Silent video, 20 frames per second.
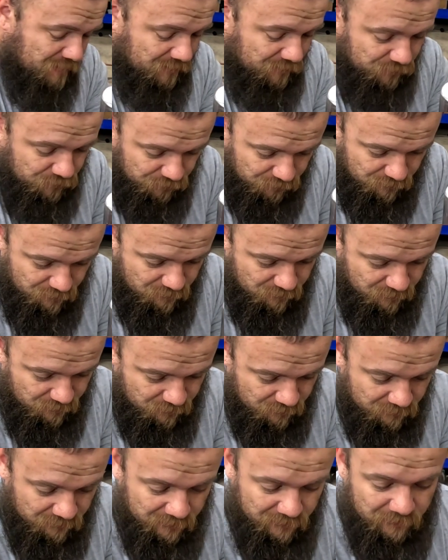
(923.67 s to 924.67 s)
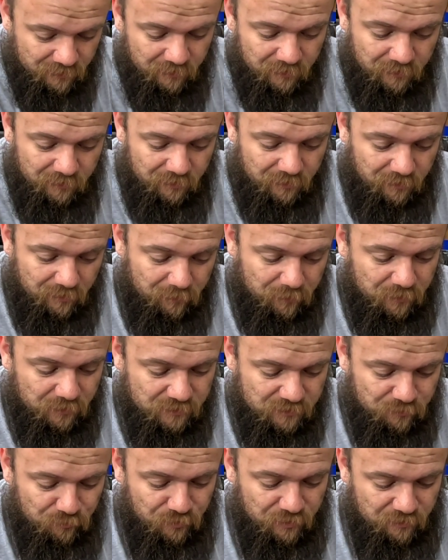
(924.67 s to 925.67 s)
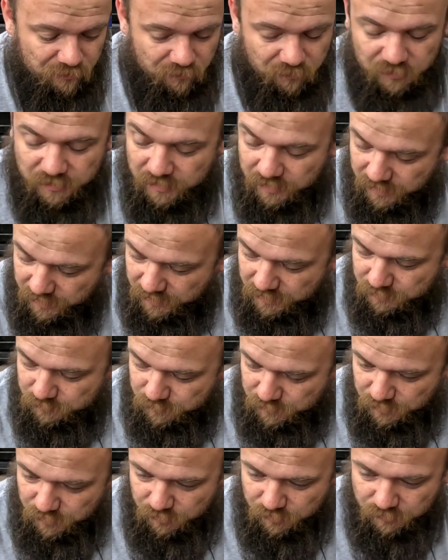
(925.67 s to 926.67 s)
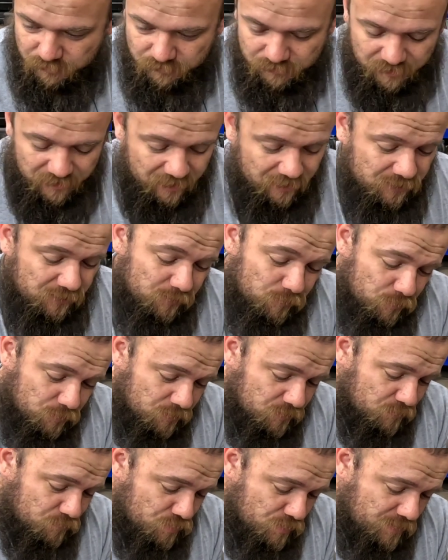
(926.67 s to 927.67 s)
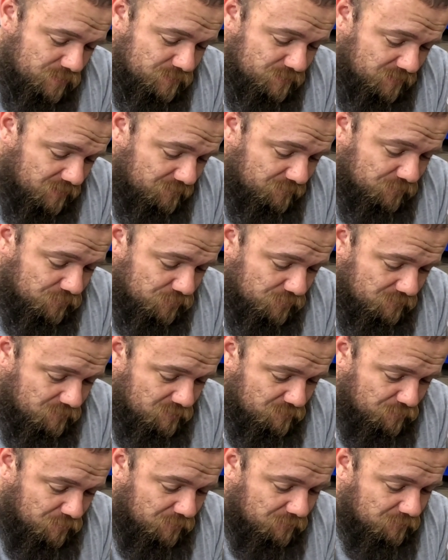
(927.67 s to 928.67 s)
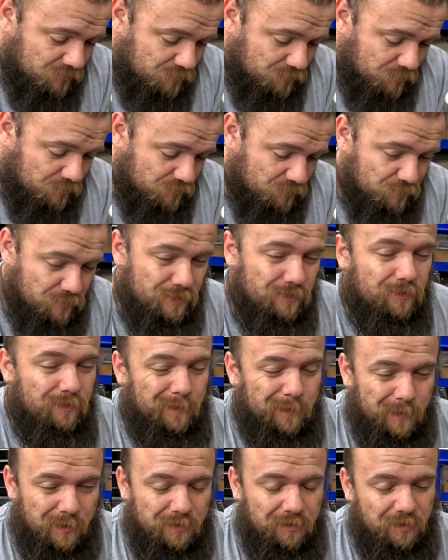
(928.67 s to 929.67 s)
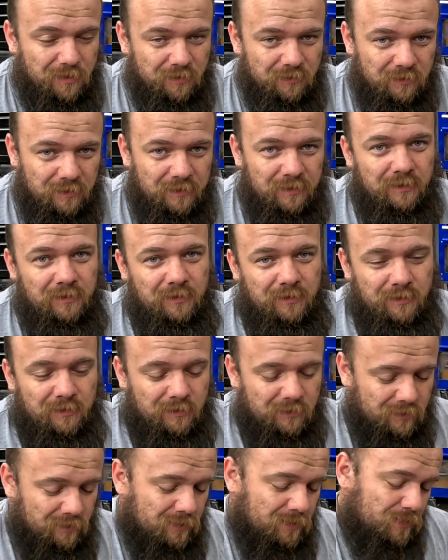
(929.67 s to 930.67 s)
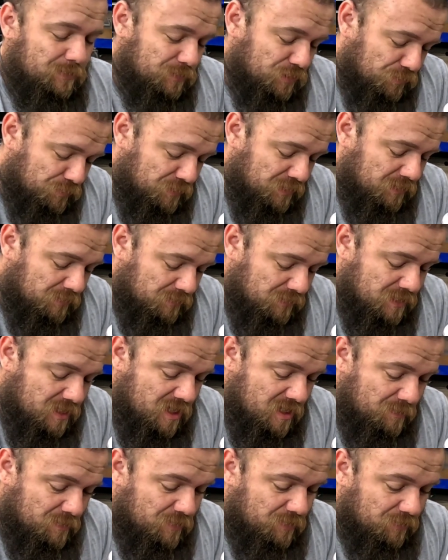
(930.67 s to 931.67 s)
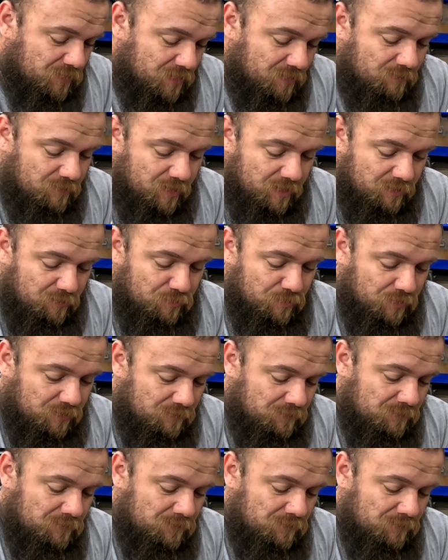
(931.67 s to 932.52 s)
it stronger. And I'm going to explain all that as we go. I actually ordered some parts. They haven't shown up yet. They're supposed to be here on Monday. I was hoping I would time all that right, but